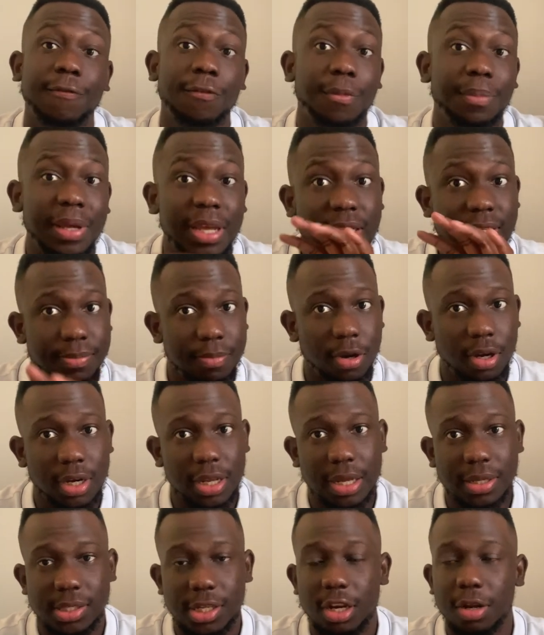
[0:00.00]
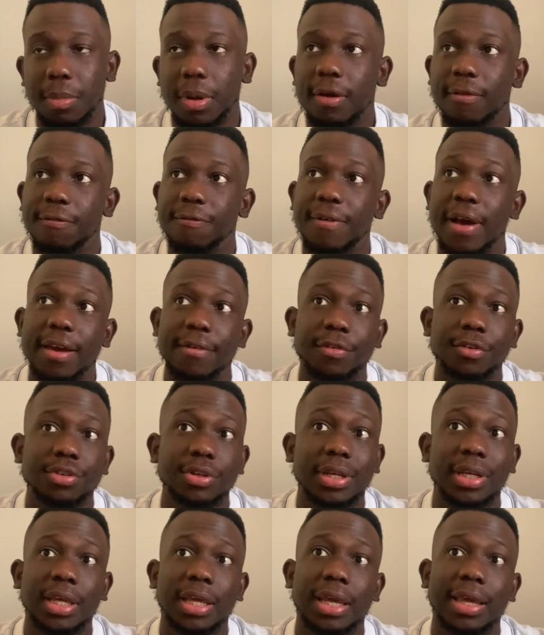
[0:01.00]
from his money, I was sitting on about
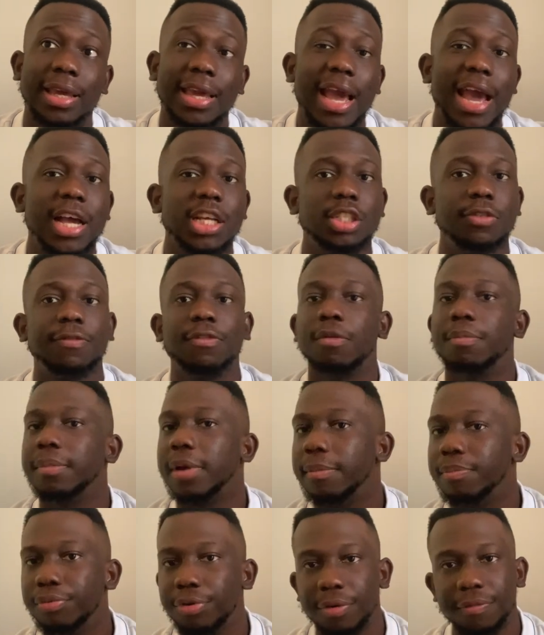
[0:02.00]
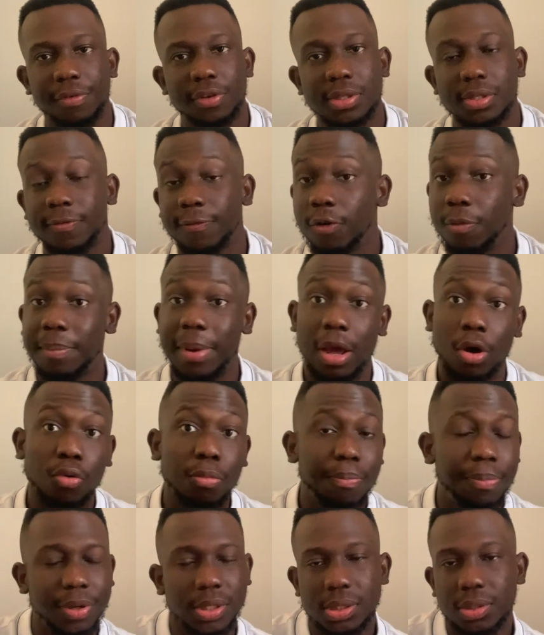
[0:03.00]
500K cash from my previous, from my
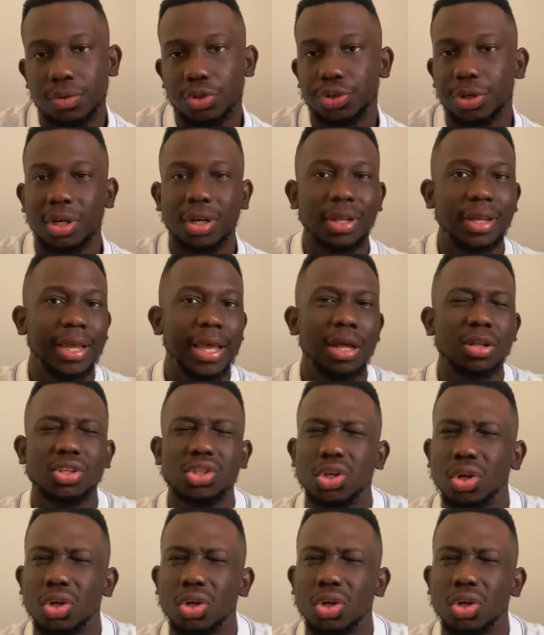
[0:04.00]
own personal trading account.